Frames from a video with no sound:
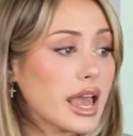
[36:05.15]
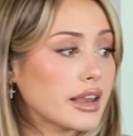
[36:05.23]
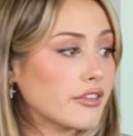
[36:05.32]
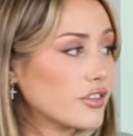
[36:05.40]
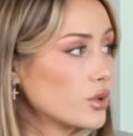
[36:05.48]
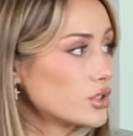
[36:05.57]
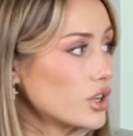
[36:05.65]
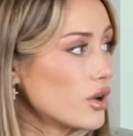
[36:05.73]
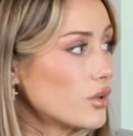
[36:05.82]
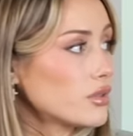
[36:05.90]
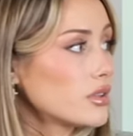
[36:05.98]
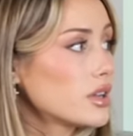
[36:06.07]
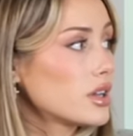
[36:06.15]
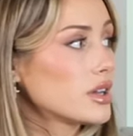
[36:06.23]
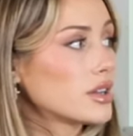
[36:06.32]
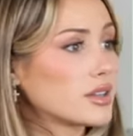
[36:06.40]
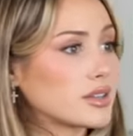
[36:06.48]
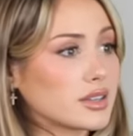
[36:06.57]
And if you don't,
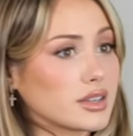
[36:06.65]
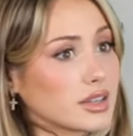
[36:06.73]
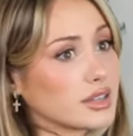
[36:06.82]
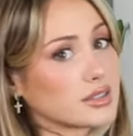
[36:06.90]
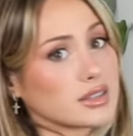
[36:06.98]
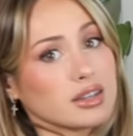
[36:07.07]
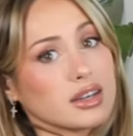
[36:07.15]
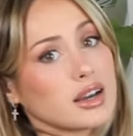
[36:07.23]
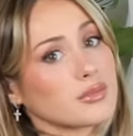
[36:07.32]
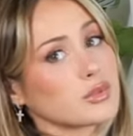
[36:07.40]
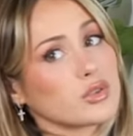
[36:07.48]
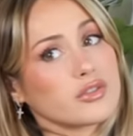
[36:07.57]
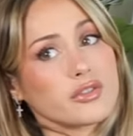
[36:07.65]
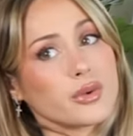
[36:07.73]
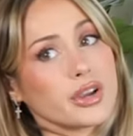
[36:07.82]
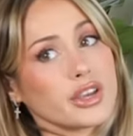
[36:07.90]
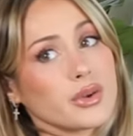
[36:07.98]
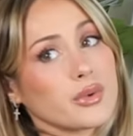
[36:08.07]
He's going to come do it
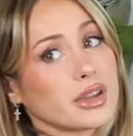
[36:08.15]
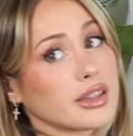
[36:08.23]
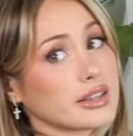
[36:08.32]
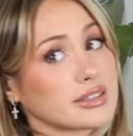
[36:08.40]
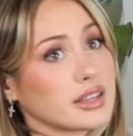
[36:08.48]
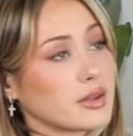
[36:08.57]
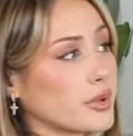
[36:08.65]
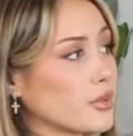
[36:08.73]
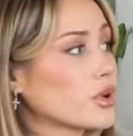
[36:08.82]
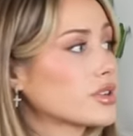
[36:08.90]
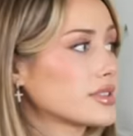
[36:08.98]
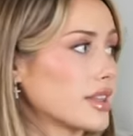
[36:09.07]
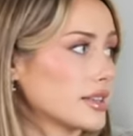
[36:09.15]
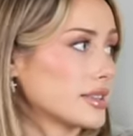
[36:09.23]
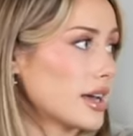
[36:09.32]
for you, and it's going to be worse like